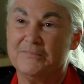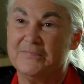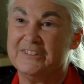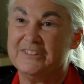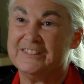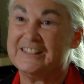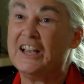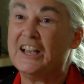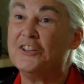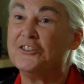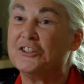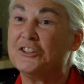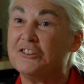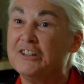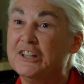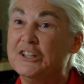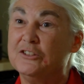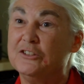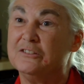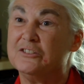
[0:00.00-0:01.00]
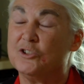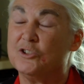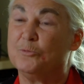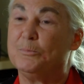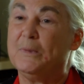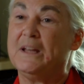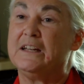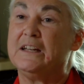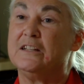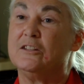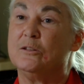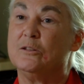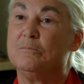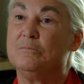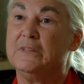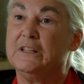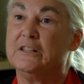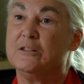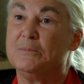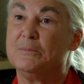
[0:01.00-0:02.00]
cells that are suspended
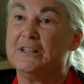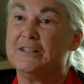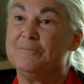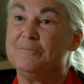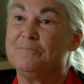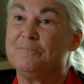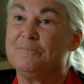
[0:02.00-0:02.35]
in the blood.